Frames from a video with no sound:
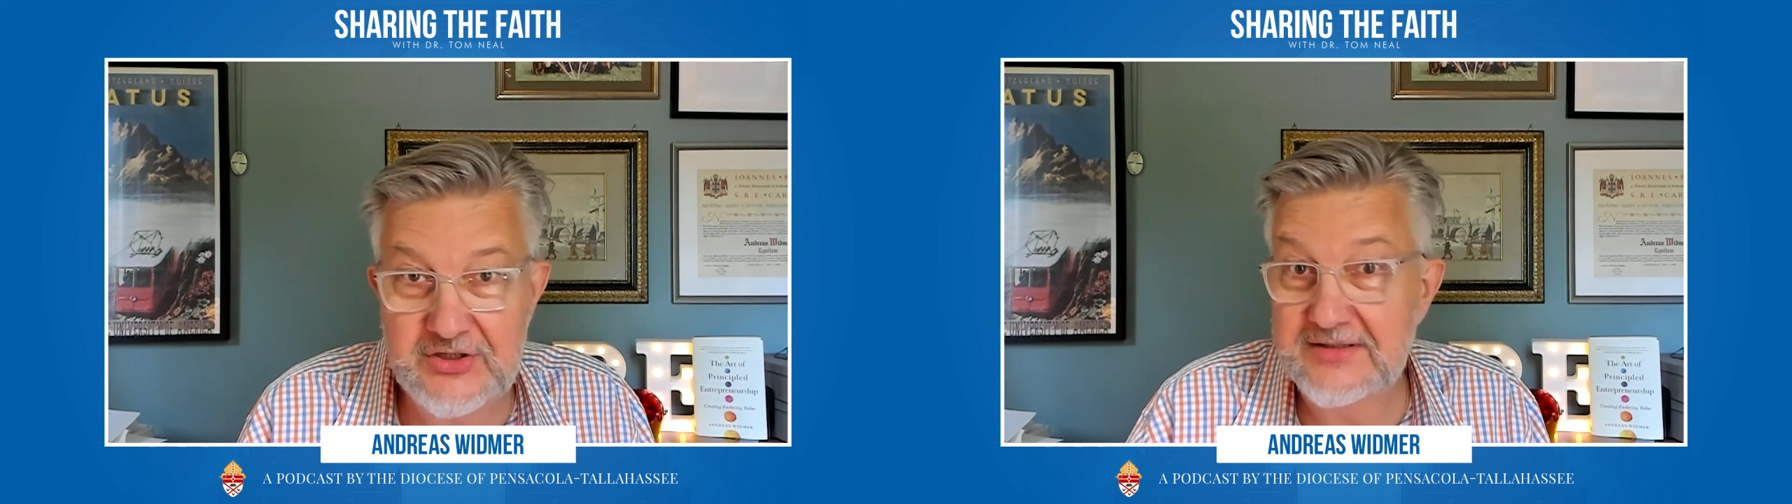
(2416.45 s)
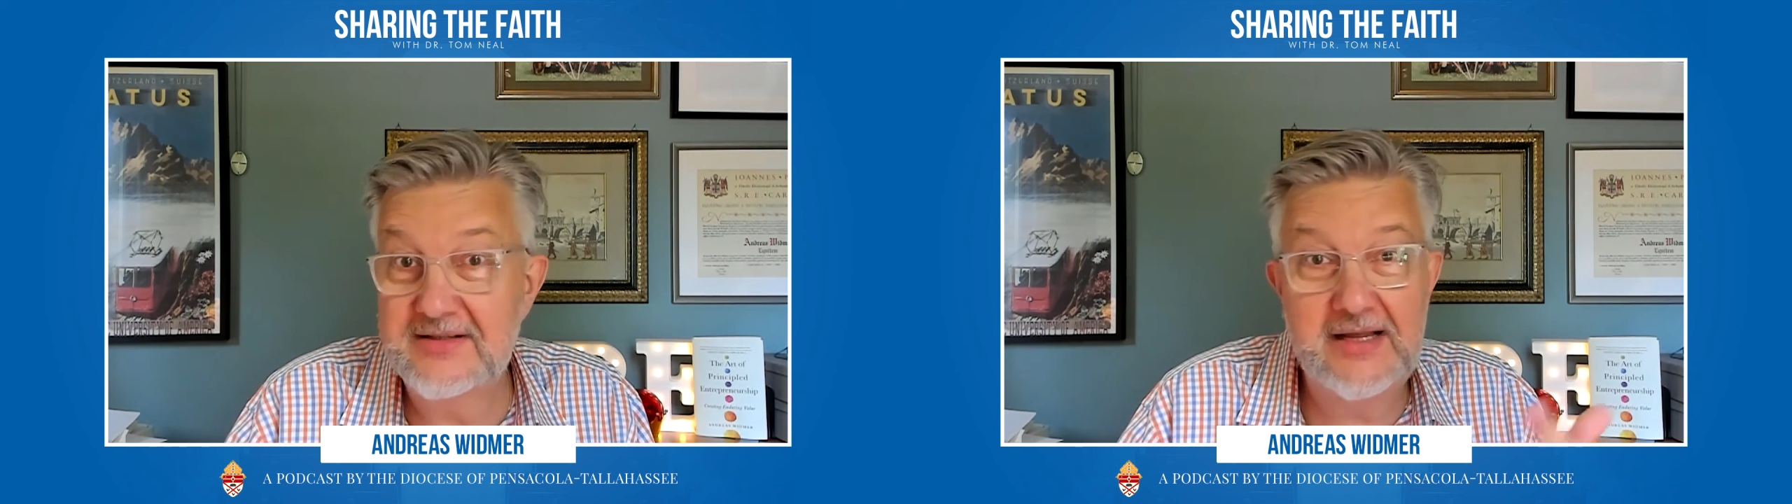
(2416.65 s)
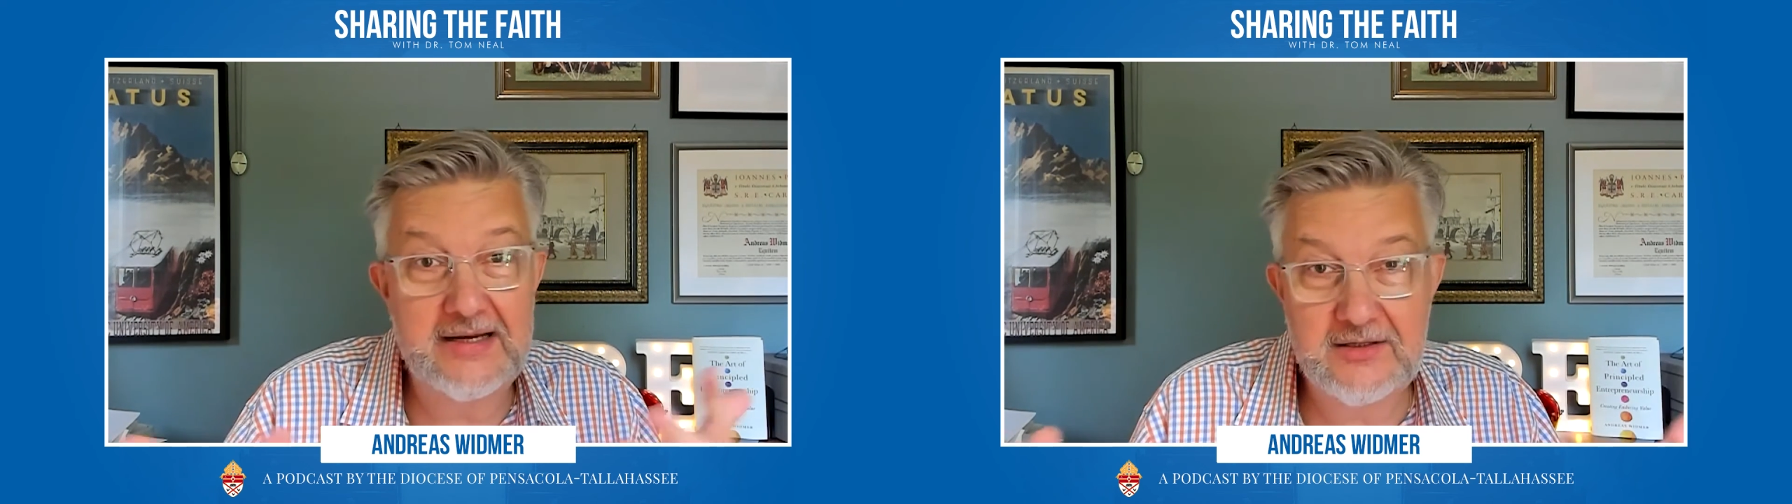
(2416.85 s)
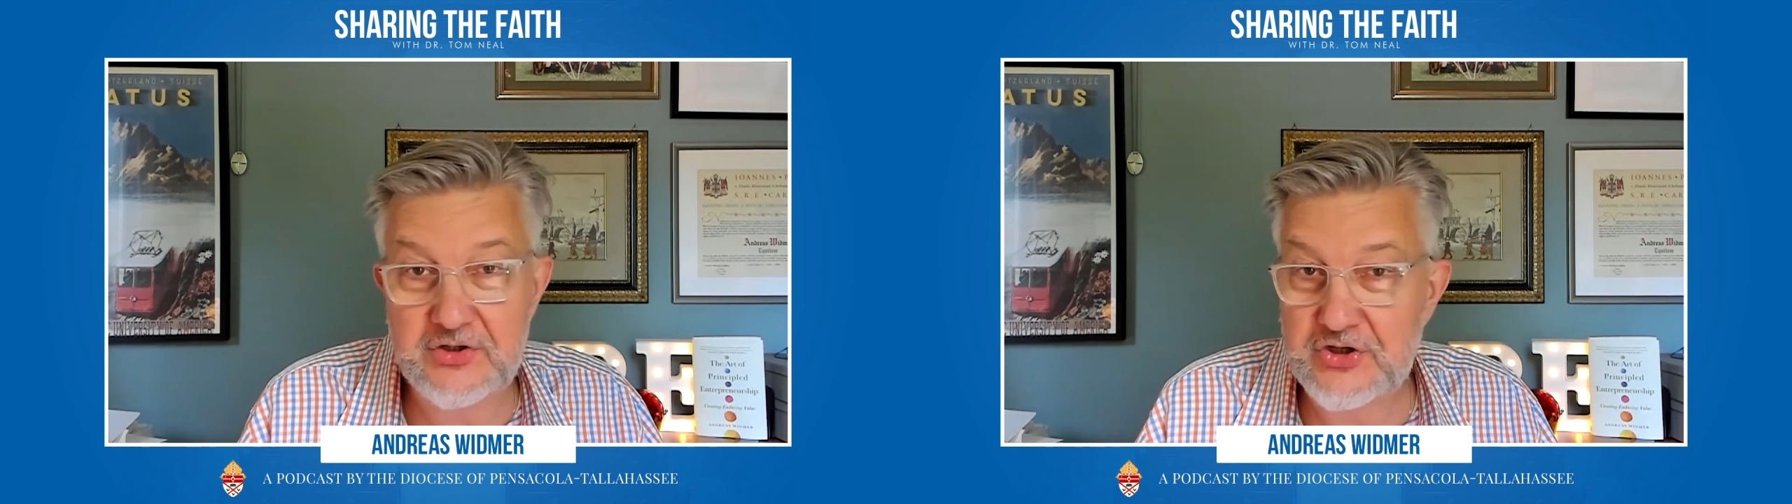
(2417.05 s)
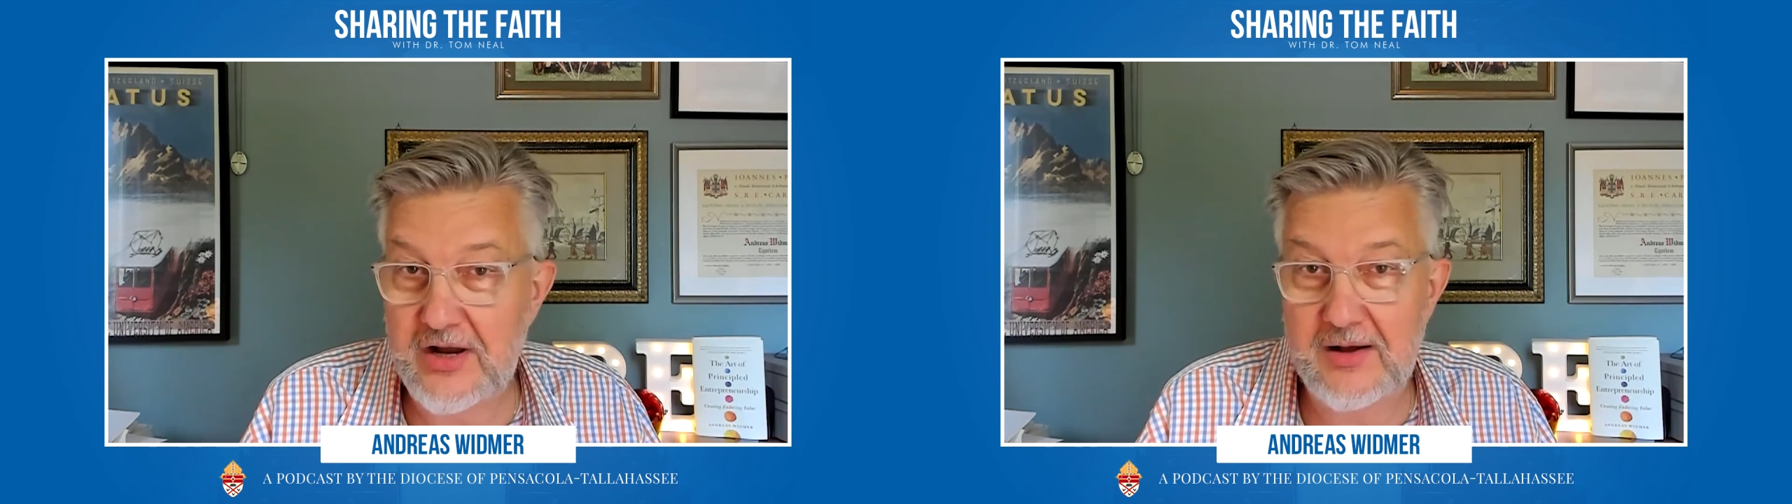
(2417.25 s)
doesn't like the
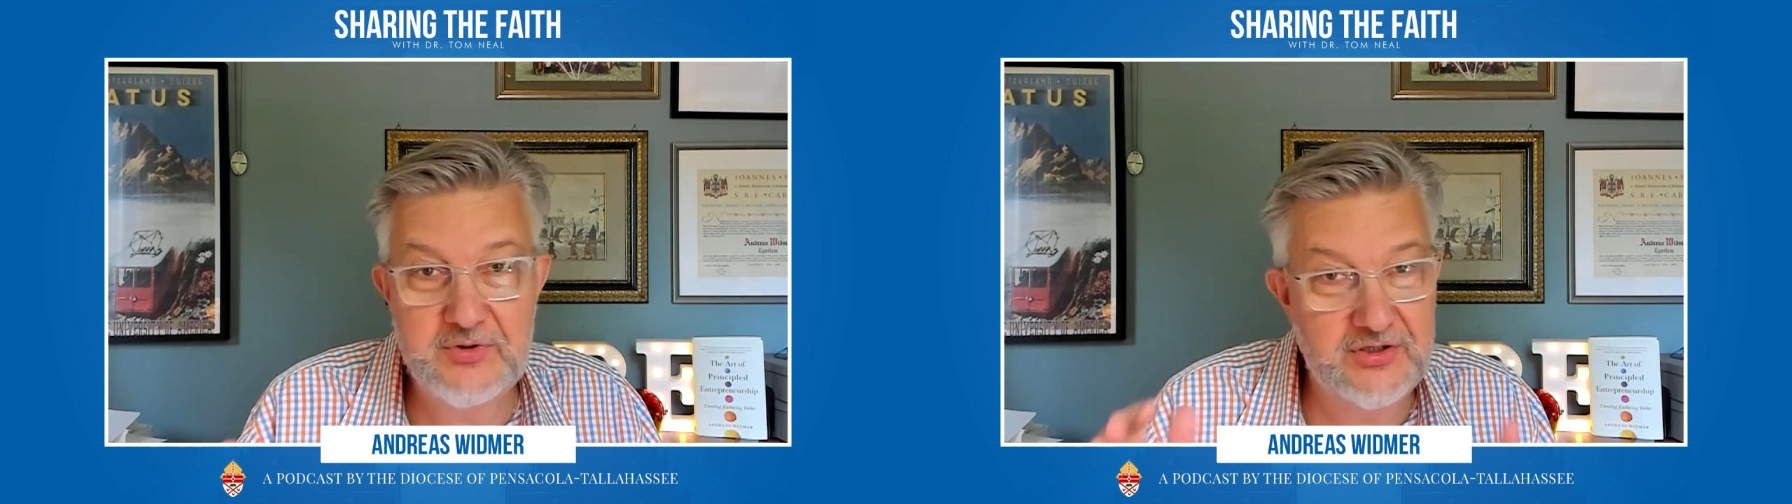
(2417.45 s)
job,